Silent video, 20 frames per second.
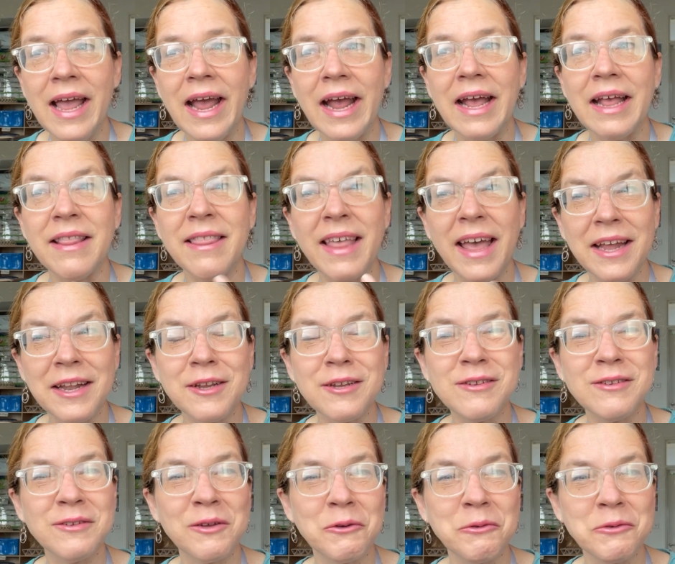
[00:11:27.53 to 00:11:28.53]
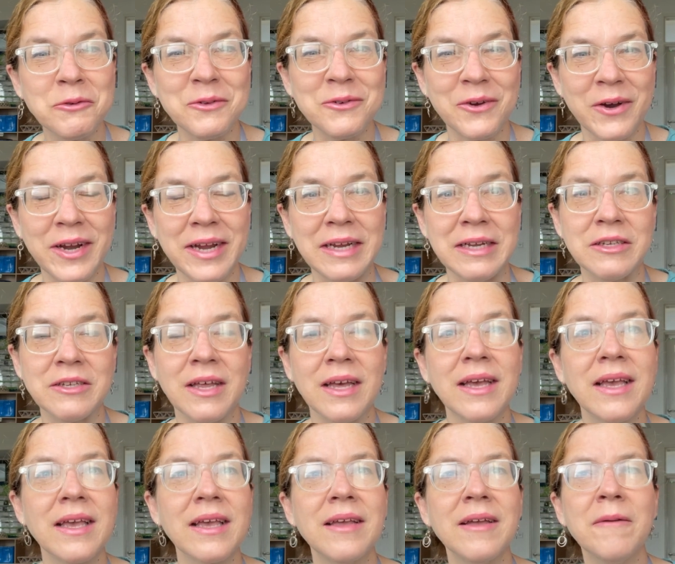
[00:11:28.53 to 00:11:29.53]
And that is so strange. Like,
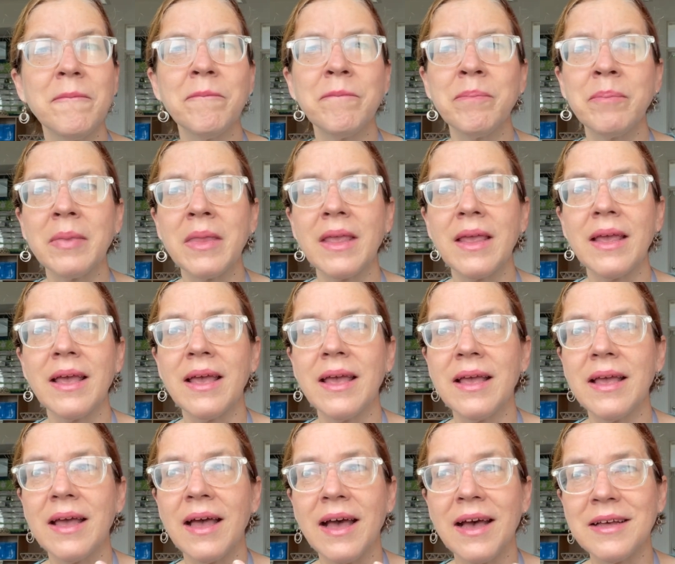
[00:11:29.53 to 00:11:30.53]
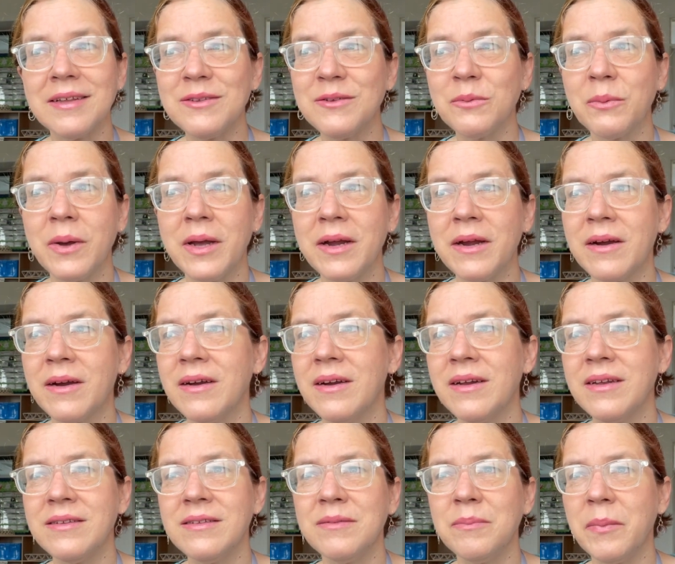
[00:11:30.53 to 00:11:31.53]
I swear,
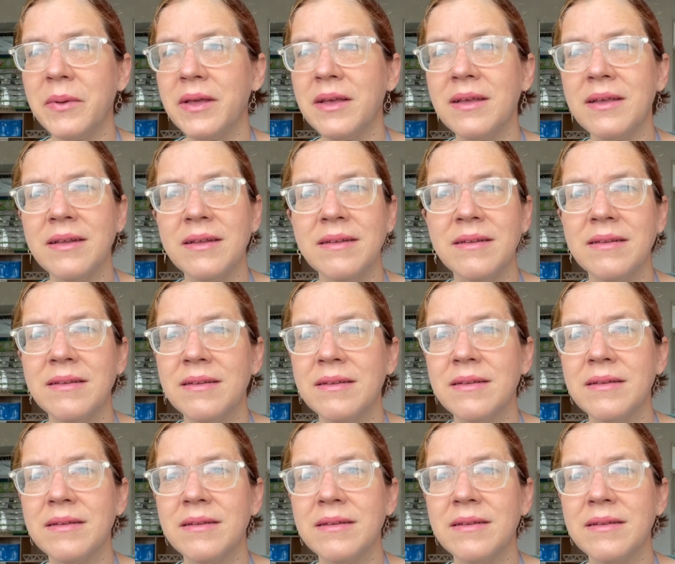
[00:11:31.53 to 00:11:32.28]
it's been